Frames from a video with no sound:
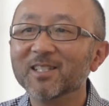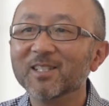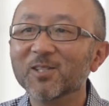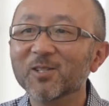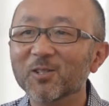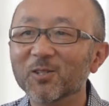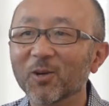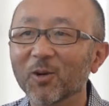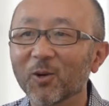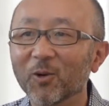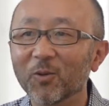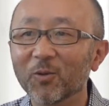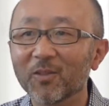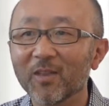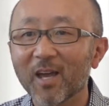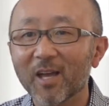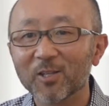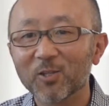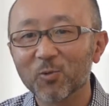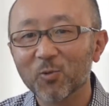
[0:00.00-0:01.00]
So
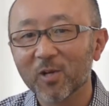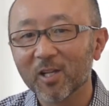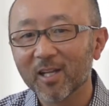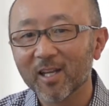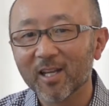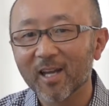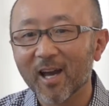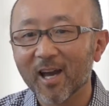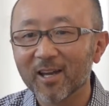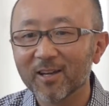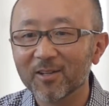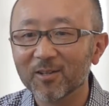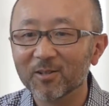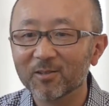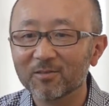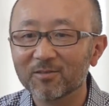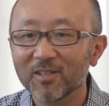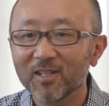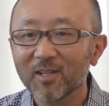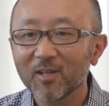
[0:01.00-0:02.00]
that's really kind
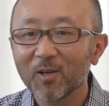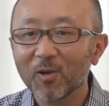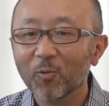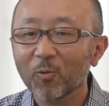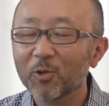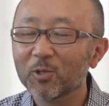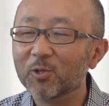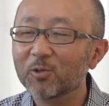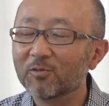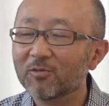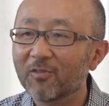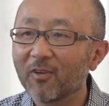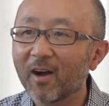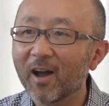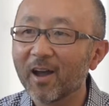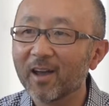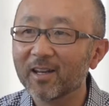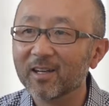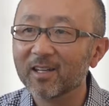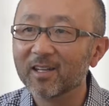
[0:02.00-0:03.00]
of what you
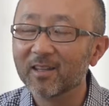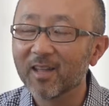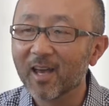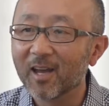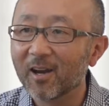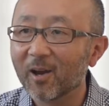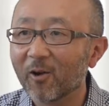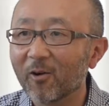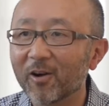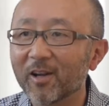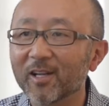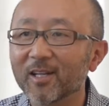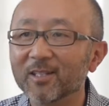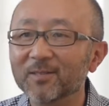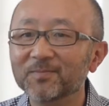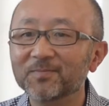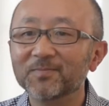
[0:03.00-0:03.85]
find in that area.